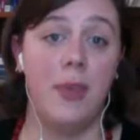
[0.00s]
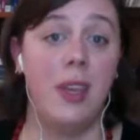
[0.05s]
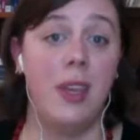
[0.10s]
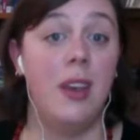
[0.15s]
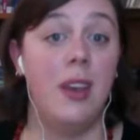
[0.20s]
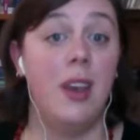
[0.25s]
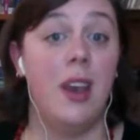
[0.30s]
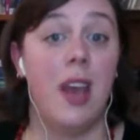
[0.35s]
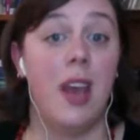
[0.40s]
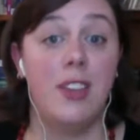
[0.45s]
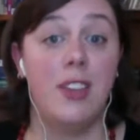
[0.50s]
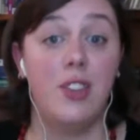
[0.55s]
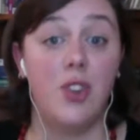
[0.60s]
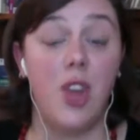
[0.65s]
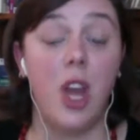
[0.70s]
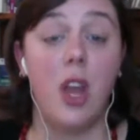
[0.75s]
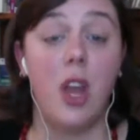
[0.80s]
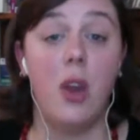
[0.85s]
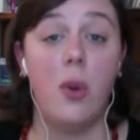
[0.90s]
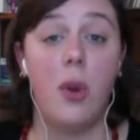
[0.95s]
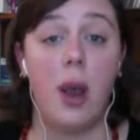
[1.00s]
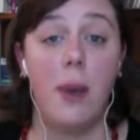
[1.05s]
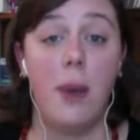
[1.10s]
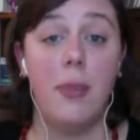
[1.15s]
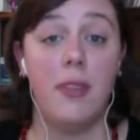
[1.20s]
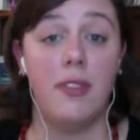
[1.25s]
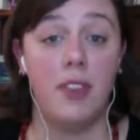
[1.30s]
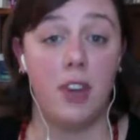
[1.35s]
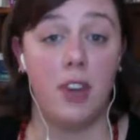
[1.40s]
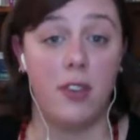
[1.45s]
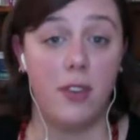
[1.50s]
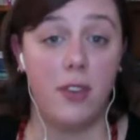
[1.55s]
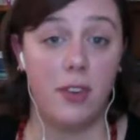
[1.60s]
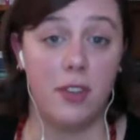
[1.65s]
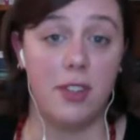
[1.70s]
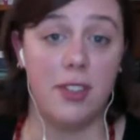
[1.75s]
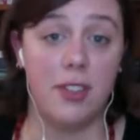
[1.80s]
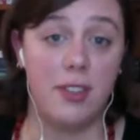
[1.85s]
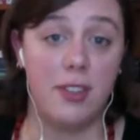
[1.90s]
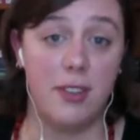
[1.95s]
As you know, I'm the very
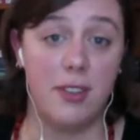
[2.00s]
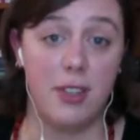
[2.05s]
first division